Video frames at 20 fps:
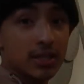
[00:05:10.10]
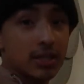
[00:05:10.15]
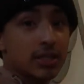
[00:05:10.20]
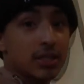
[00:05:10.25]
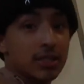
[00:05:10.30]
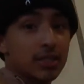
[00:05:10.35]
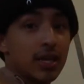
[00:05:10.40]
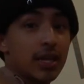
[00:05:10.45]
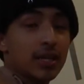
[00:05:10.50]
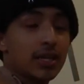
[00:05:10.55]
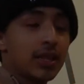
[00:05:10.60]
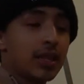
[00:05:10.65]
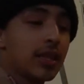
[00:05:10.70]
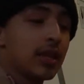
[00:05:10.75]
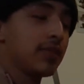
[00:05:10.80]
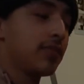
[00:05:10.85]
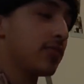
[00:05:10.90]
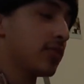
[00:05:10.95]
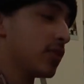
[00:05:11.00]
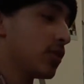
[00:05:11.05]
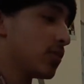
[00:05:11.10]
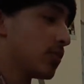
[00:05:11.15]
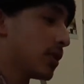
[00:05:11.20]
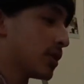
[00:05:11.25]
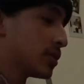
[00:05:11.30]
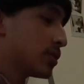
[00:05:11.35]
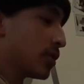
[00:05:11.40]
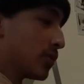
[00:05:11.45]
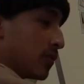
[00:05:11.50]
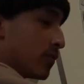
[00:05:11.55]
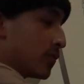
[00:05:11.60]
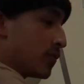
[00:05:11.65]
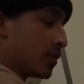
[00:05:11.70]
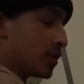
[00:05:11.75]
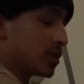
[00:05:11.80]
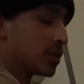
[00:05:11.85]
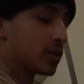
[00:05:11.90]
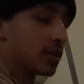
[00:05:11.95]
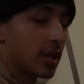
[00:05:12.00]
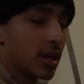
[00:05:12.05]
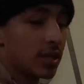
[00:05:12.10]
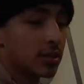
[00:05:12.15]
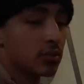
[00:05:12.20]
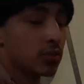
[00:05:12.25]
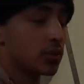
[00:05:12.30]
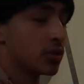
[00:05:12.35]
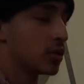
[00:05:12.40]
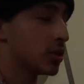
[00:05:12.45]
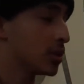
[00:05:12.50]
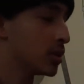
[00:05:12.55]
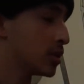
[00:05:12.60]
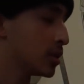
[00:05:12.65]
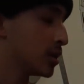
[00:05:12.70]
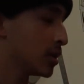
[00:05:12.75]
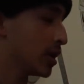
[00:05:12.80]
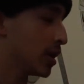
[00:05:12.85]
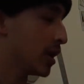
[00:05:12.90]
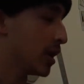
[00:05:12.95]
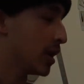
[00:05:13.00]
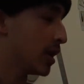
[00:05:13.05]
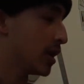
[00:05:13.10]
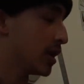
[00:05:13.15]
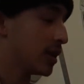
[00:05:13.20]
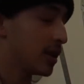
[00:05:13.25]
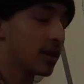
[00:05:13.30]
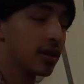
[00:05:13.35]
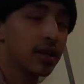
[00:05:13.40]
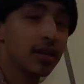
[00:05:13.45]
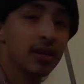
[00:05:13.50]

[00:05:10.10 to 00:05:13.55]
is the day in the life video, but I still haven't finished the last one. And